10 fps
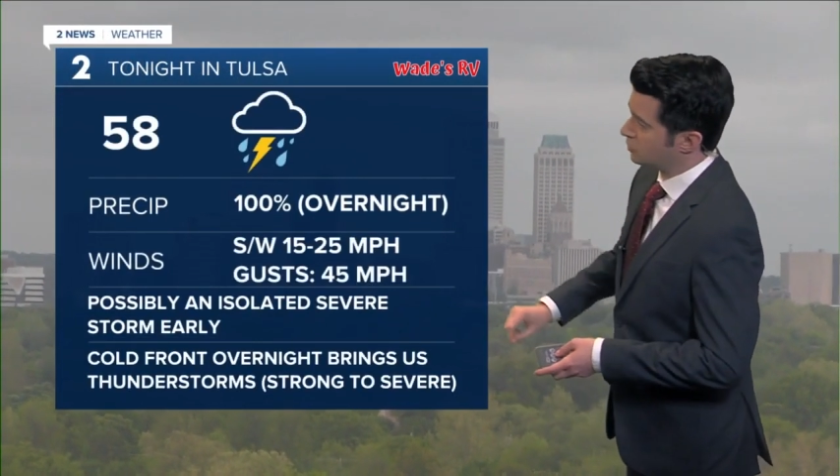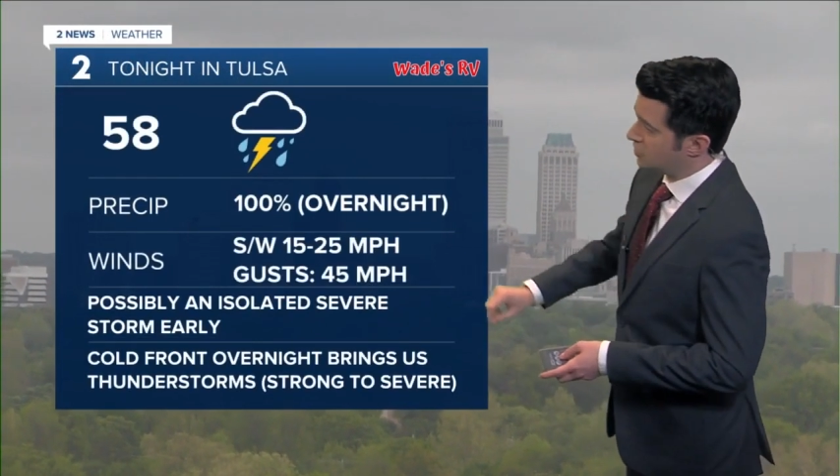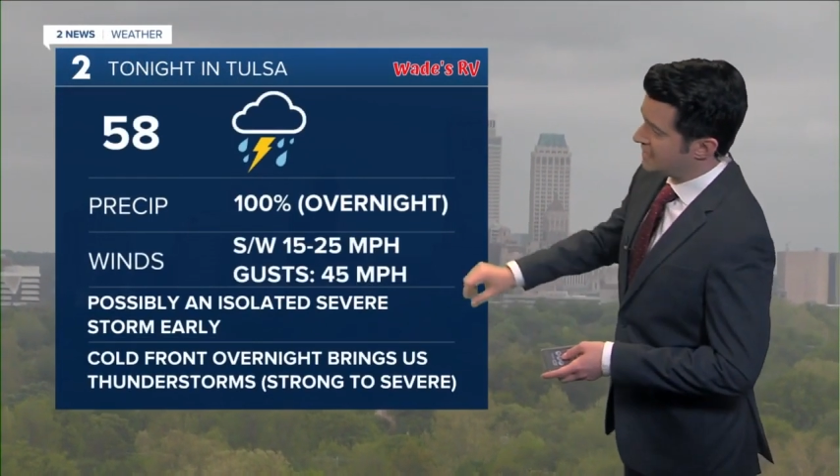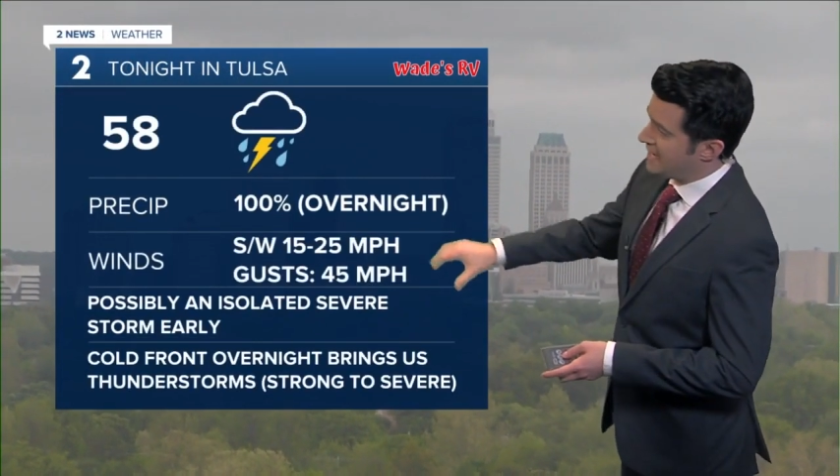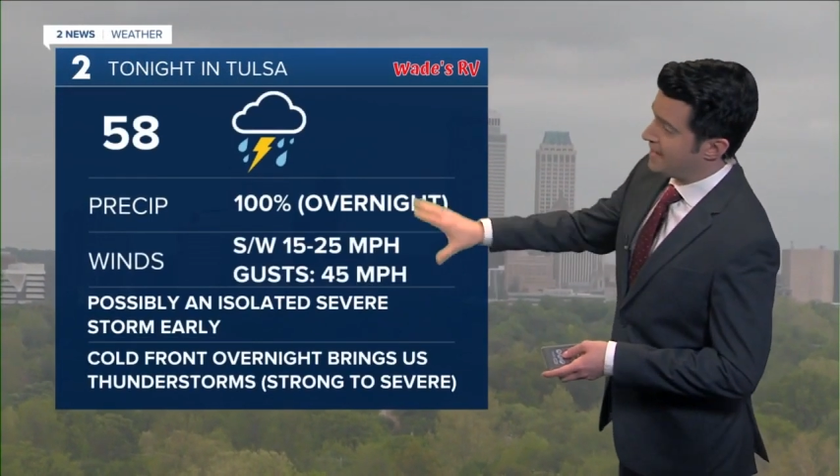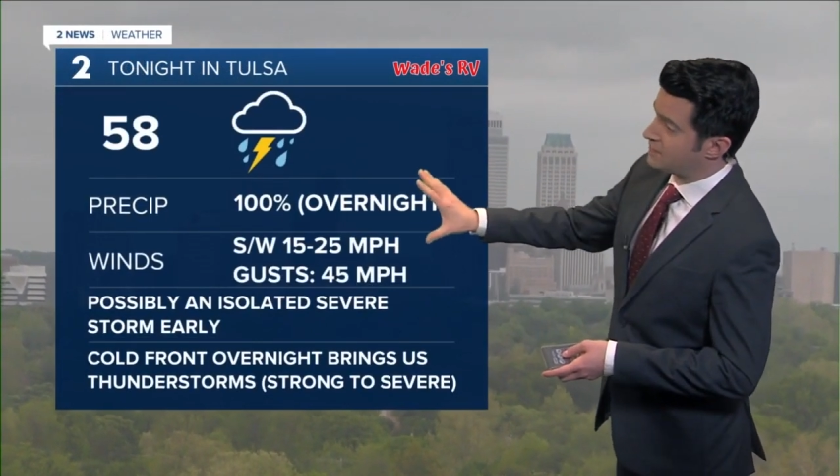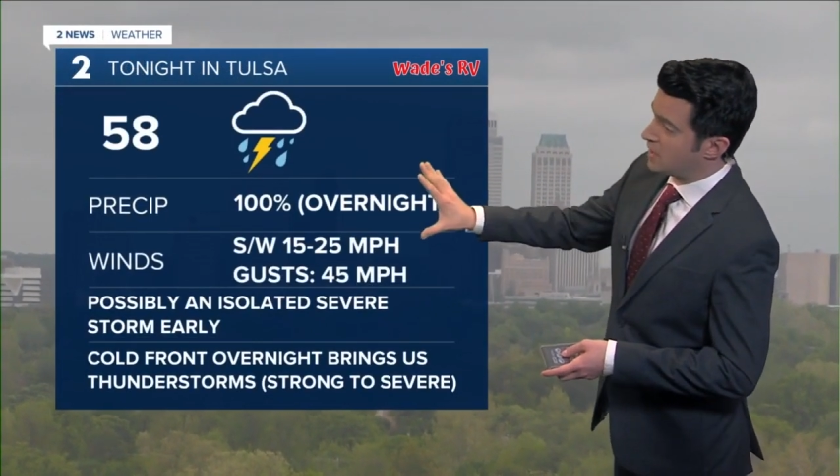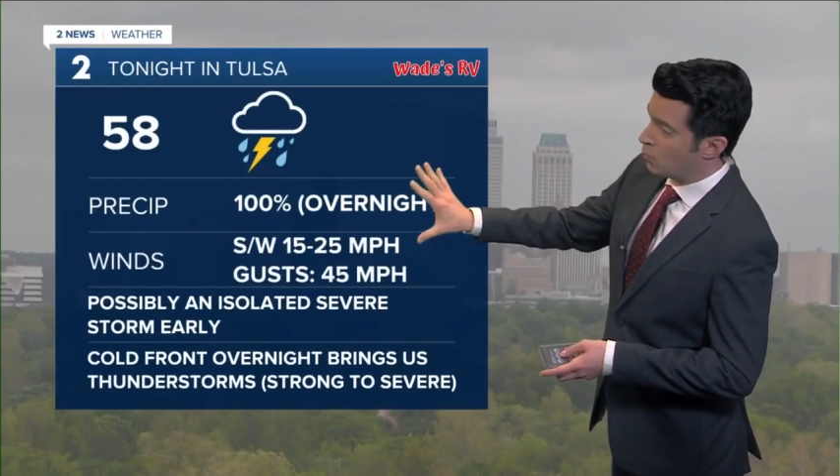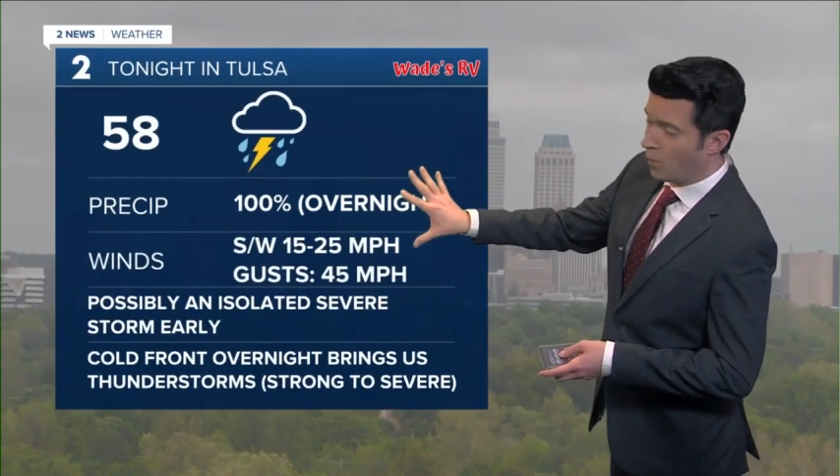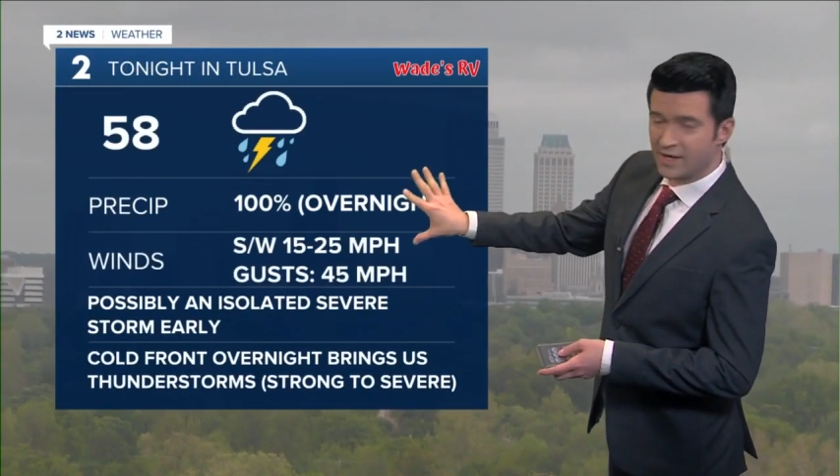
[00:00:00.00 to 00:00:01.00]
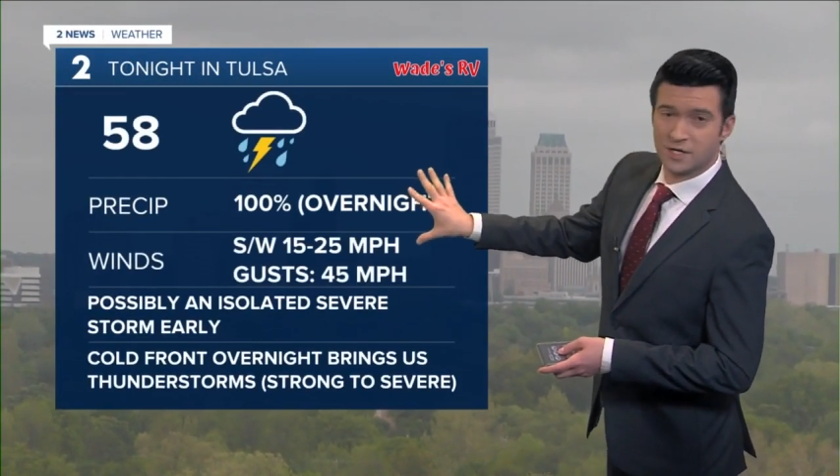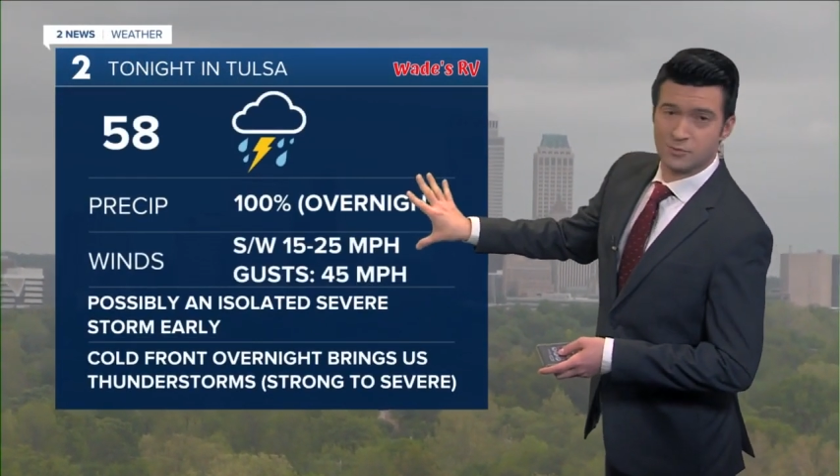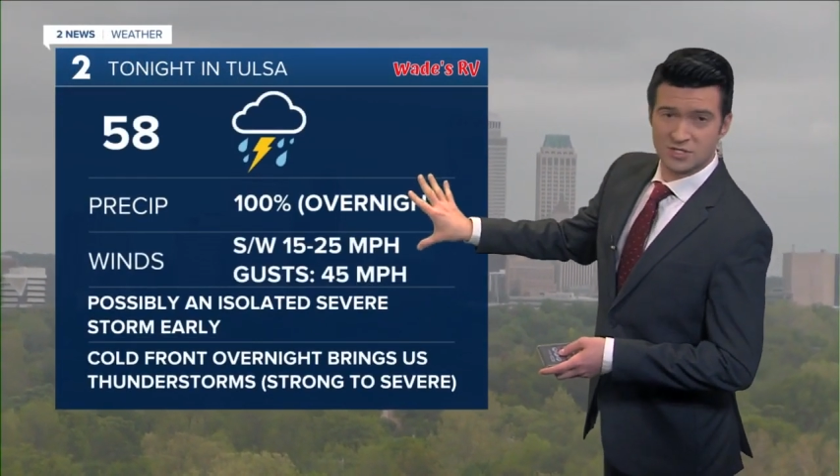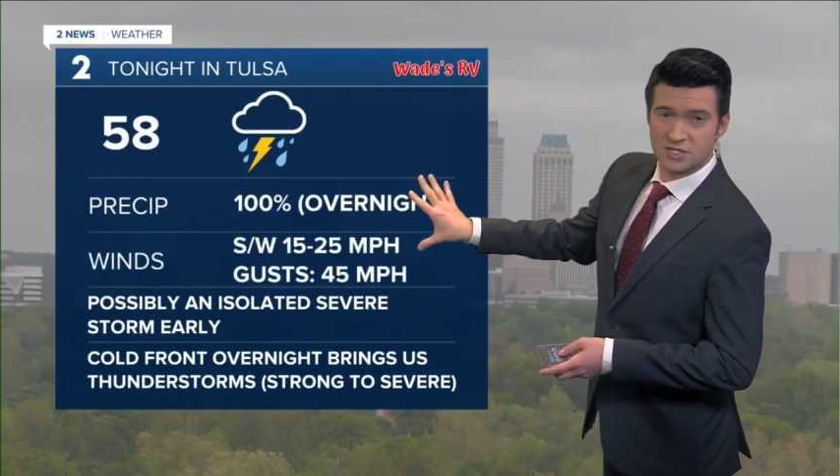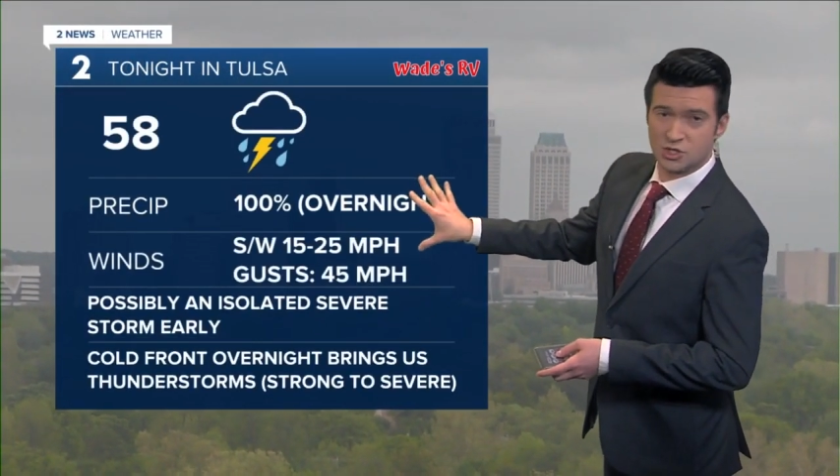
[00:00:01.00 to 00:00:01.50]
we're looking at a
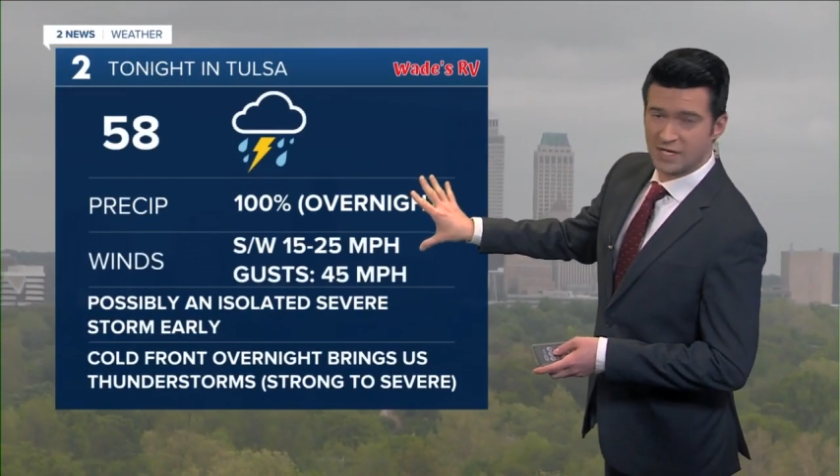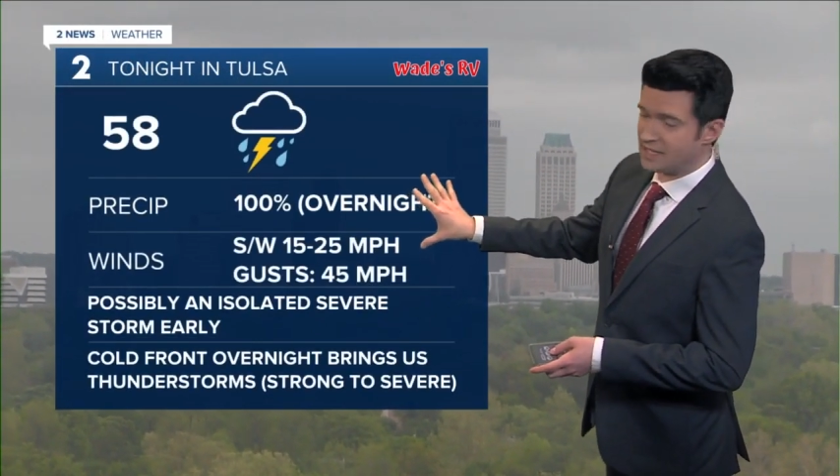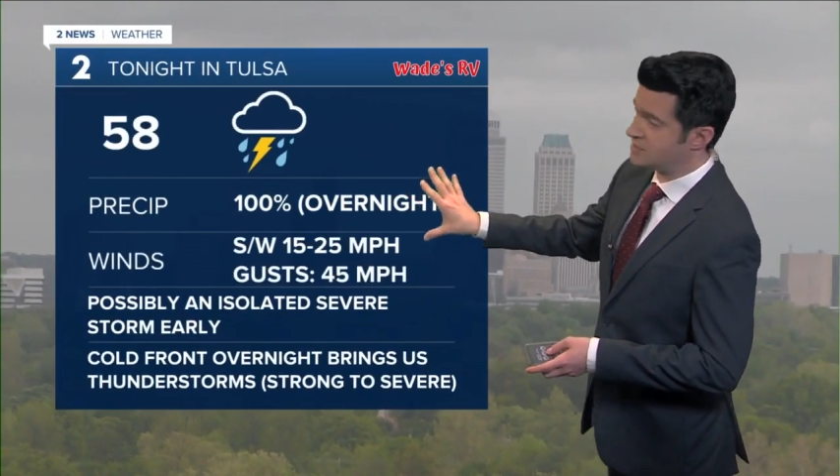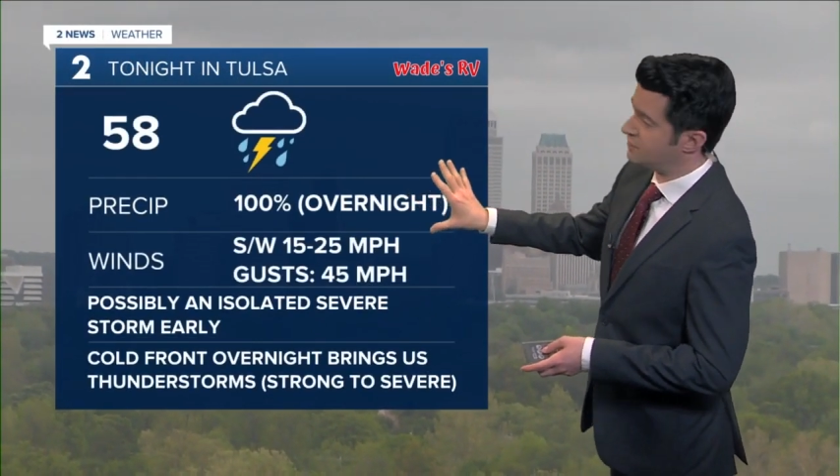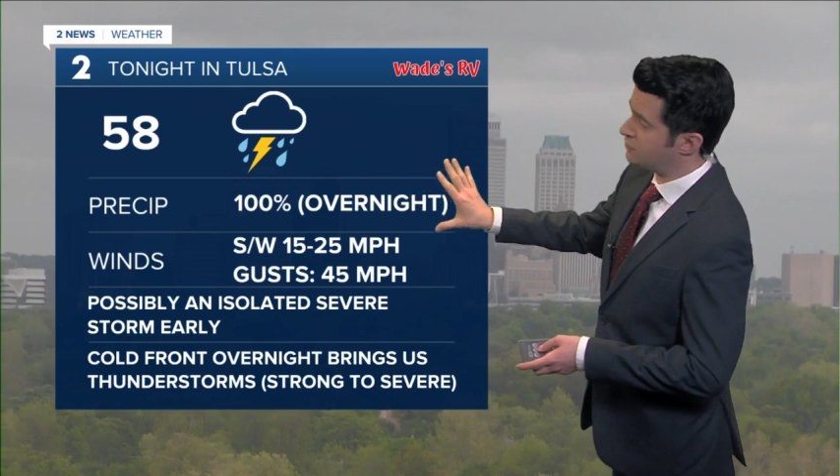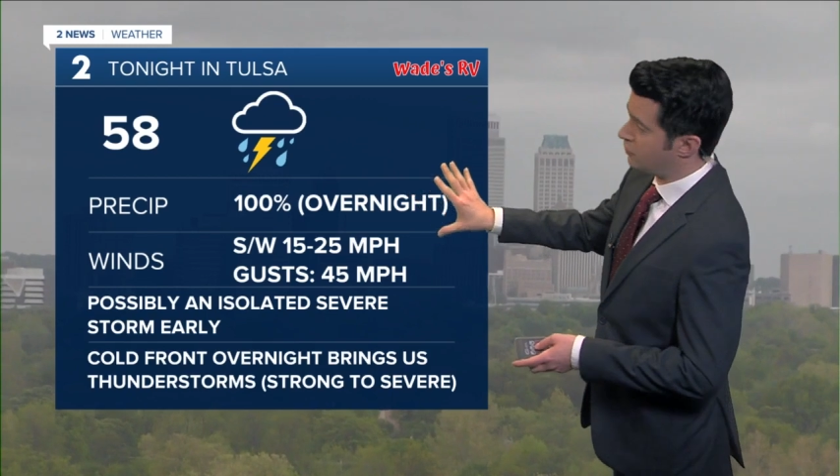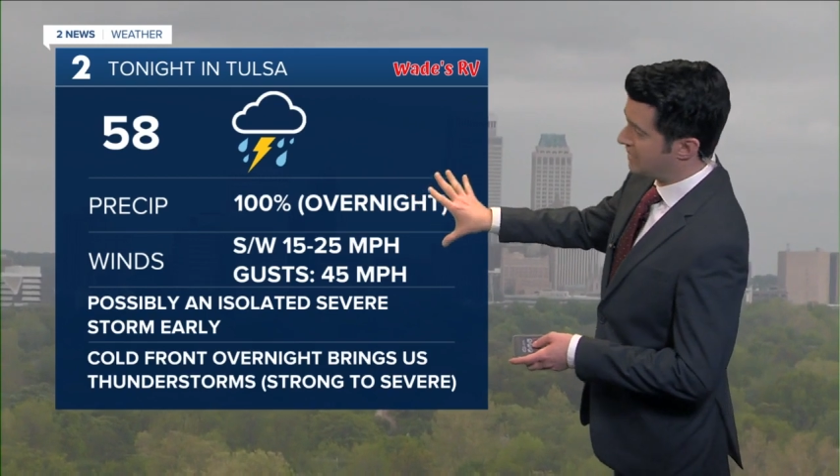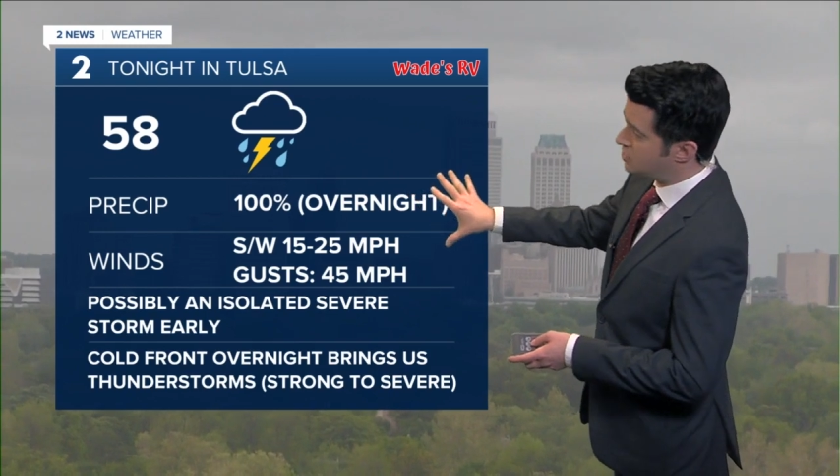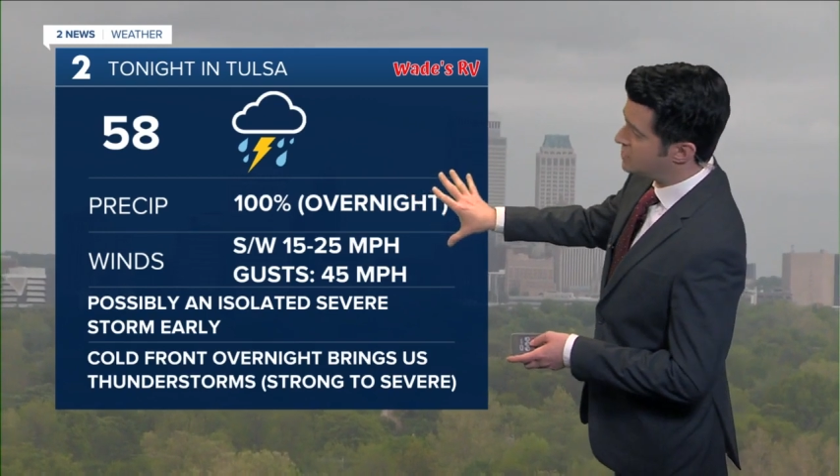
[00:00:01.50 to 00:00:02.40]
100% chance of rain